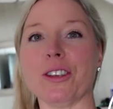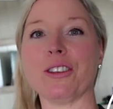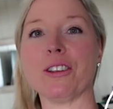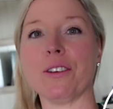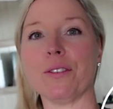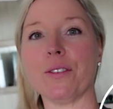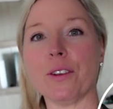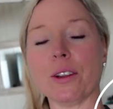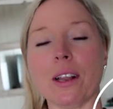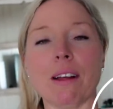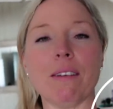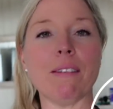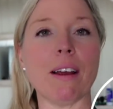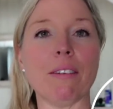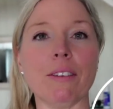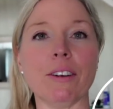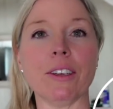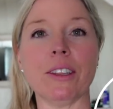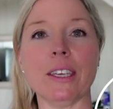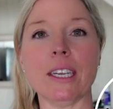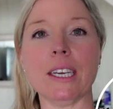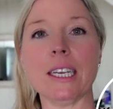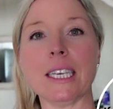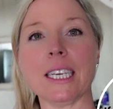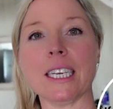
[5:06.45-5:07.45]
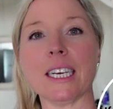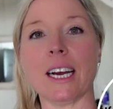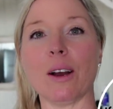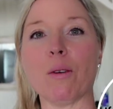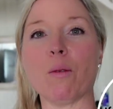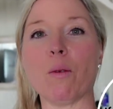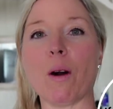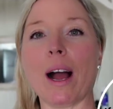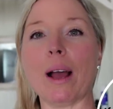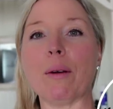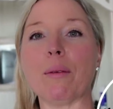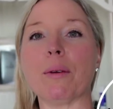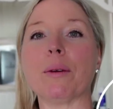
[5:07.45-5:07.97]
So if you love everything
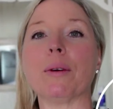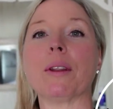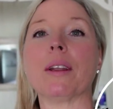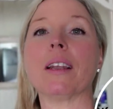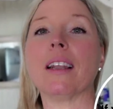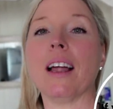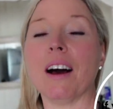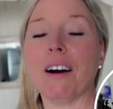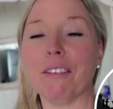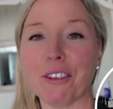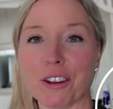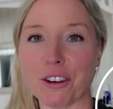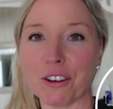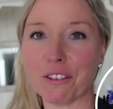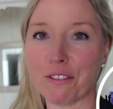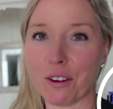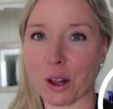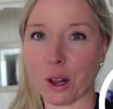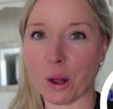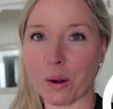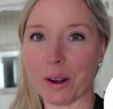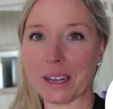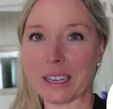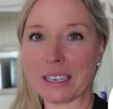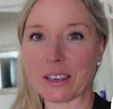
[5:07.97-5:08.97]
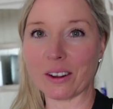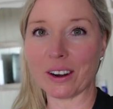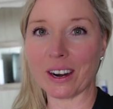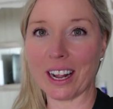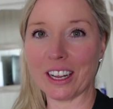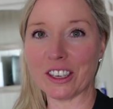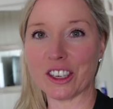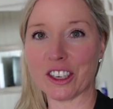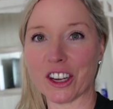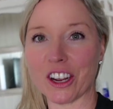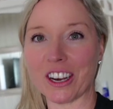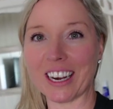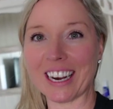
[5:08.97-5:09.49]
DIY, we would love you to follow us on our
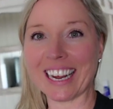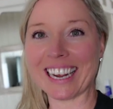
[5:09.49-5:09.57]
journey.